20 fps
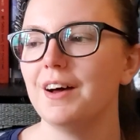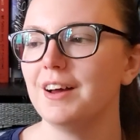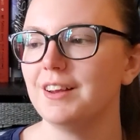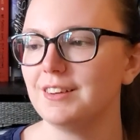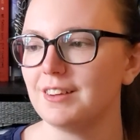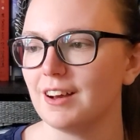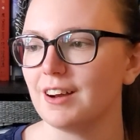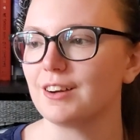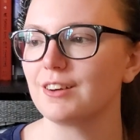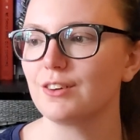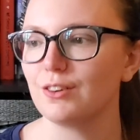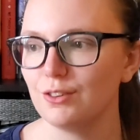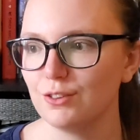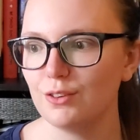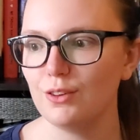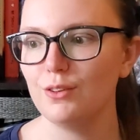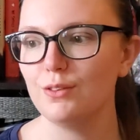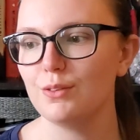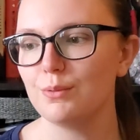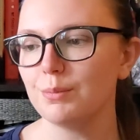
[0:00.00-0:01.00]
a Dr.
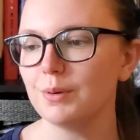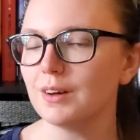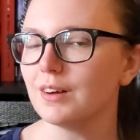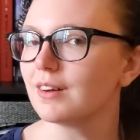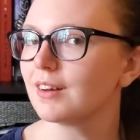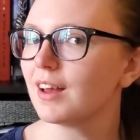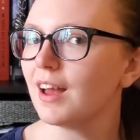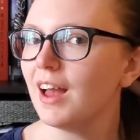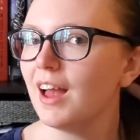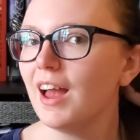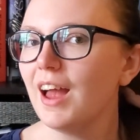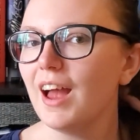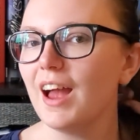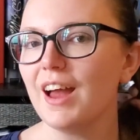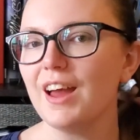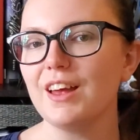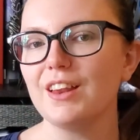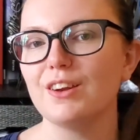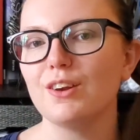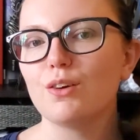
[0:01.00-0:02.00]
Seuss book
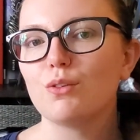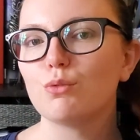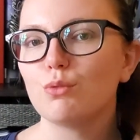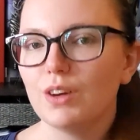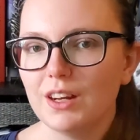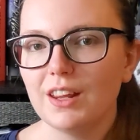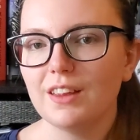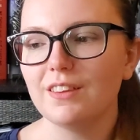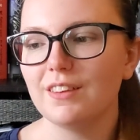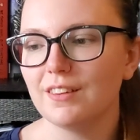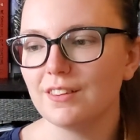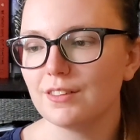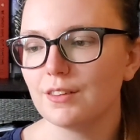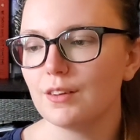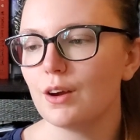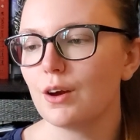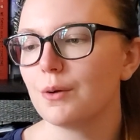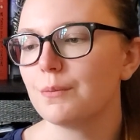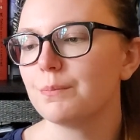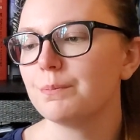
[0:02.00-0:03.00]
and read it this
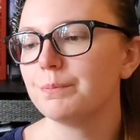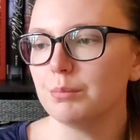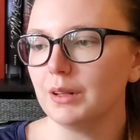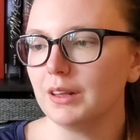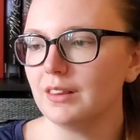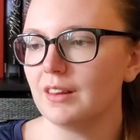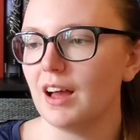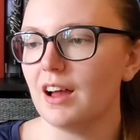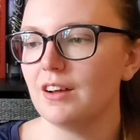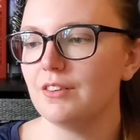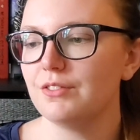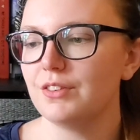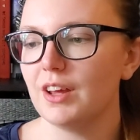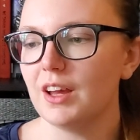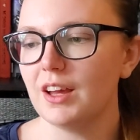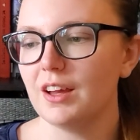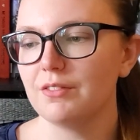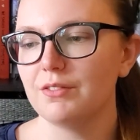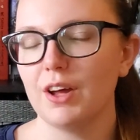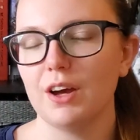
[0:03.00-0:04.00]
year. Beloved, I
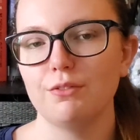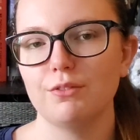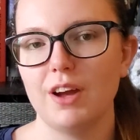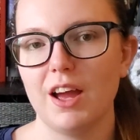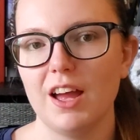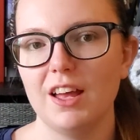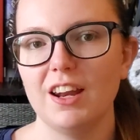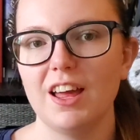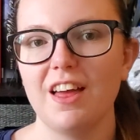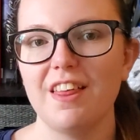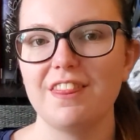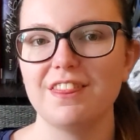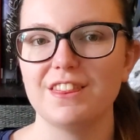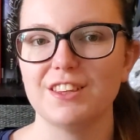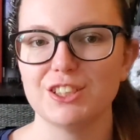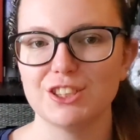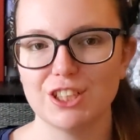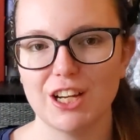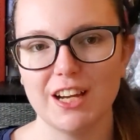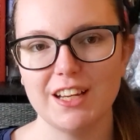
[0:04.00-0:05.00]
have not read The
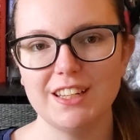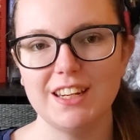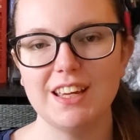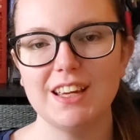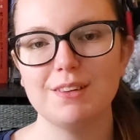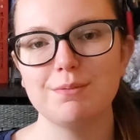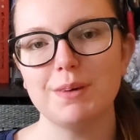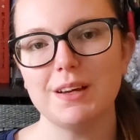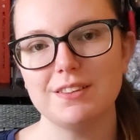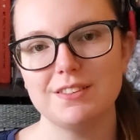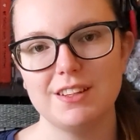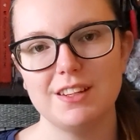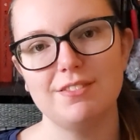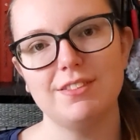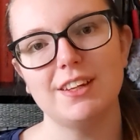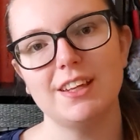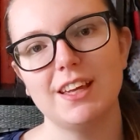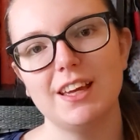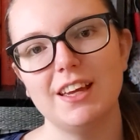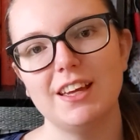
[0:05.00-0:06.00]
Shining by
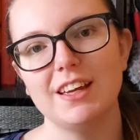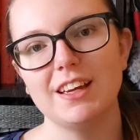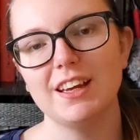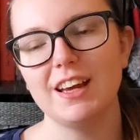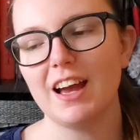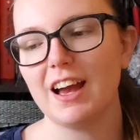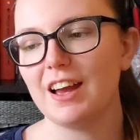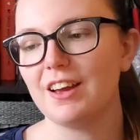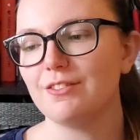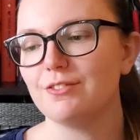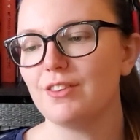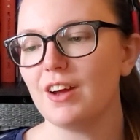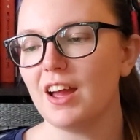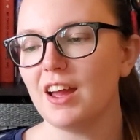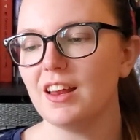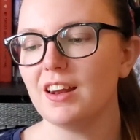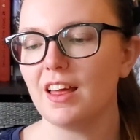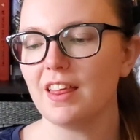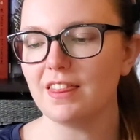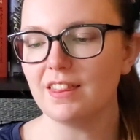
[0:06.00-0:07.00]
Stephen King. I
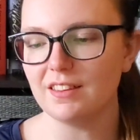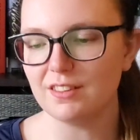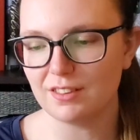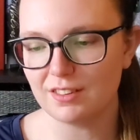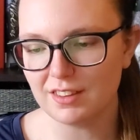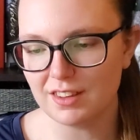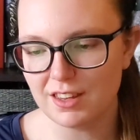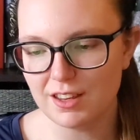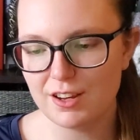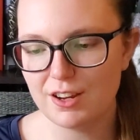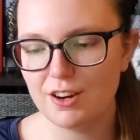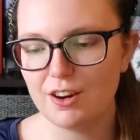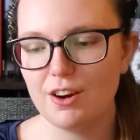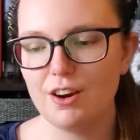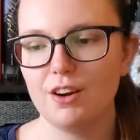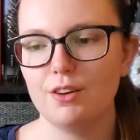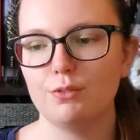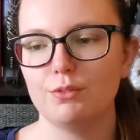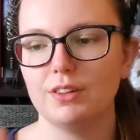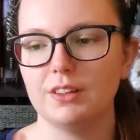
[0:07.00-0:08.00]
read this
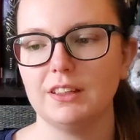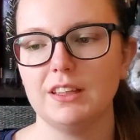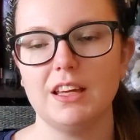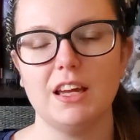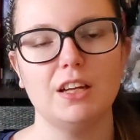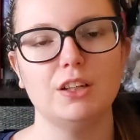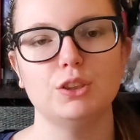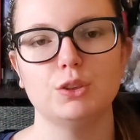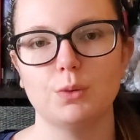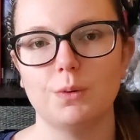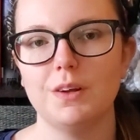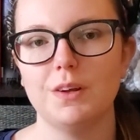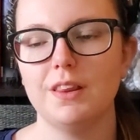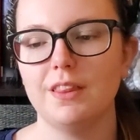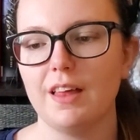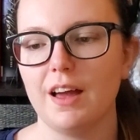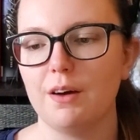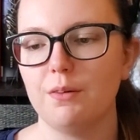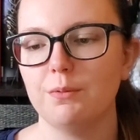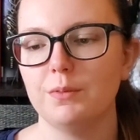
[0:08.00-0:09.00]
year, really enjoyed
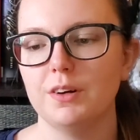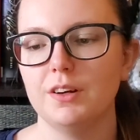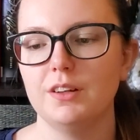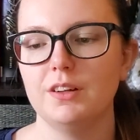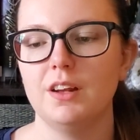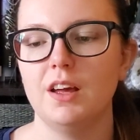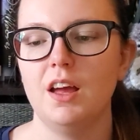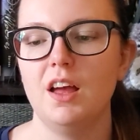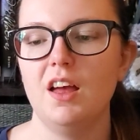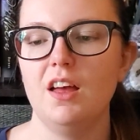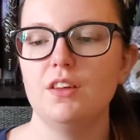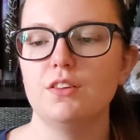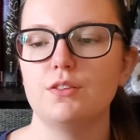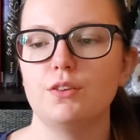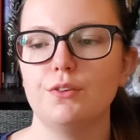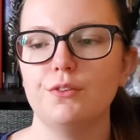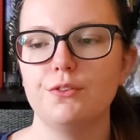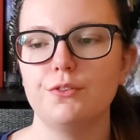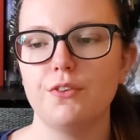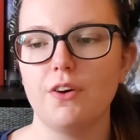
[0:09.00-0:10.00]
that one.
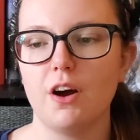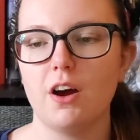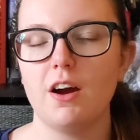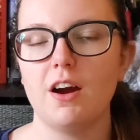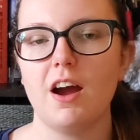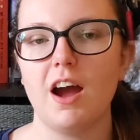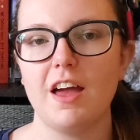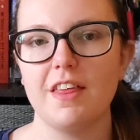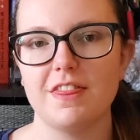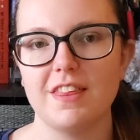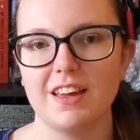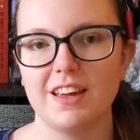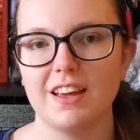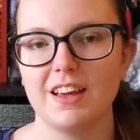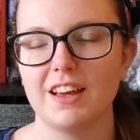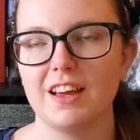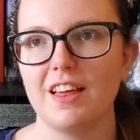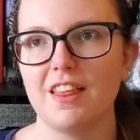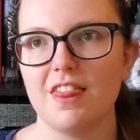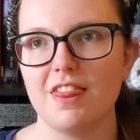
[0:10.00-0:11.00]
So far, I
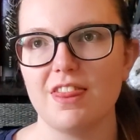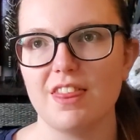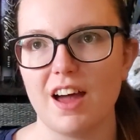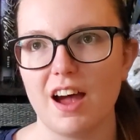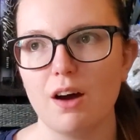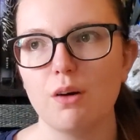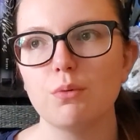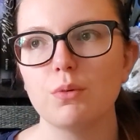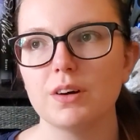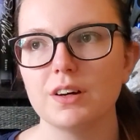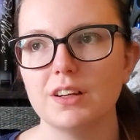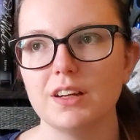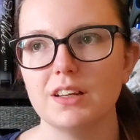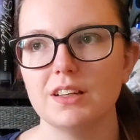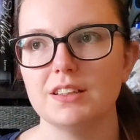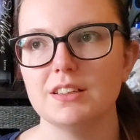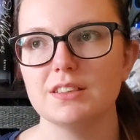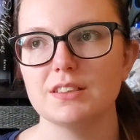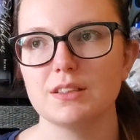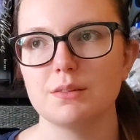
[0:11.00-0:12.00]
think that one
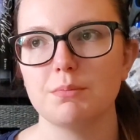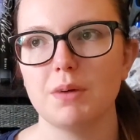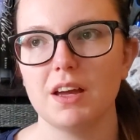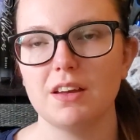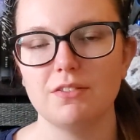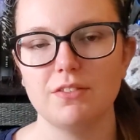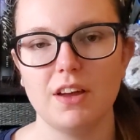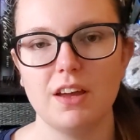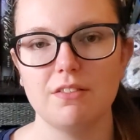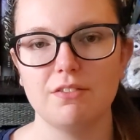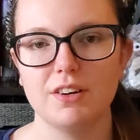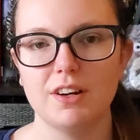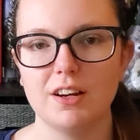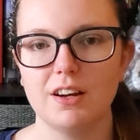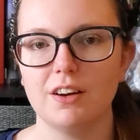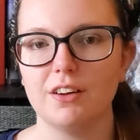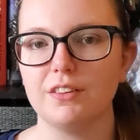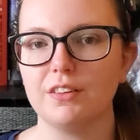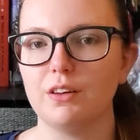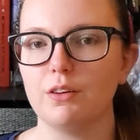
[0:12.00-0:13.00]
is my favorite,
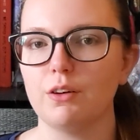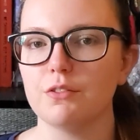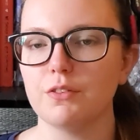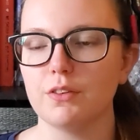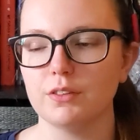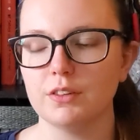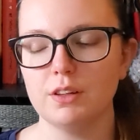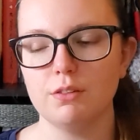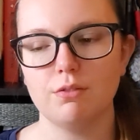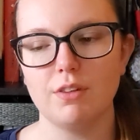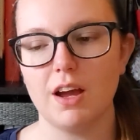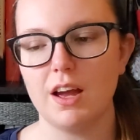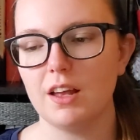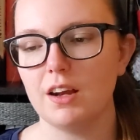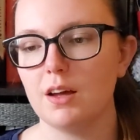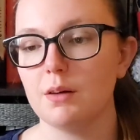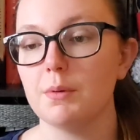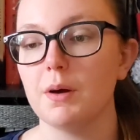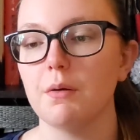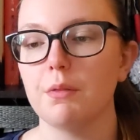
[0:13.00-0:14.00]
although I've only read
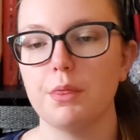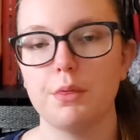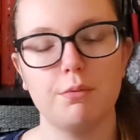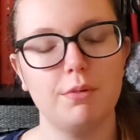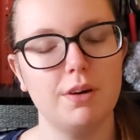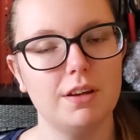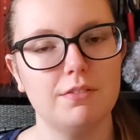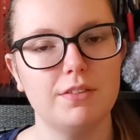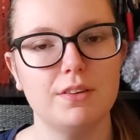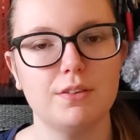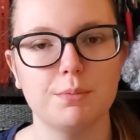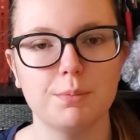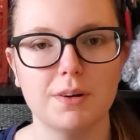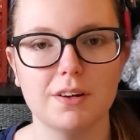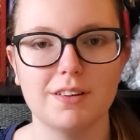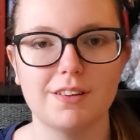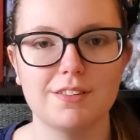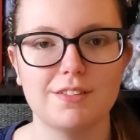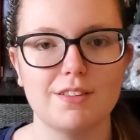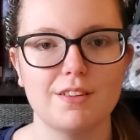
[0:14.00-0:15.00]
about three of his
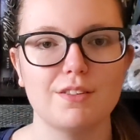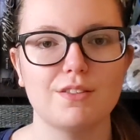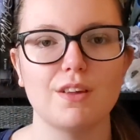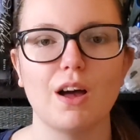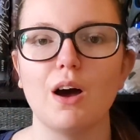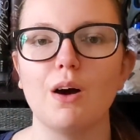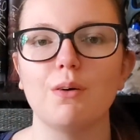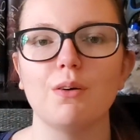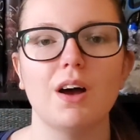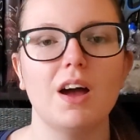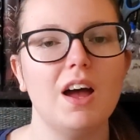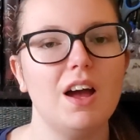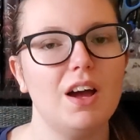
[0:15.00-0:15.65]
books, so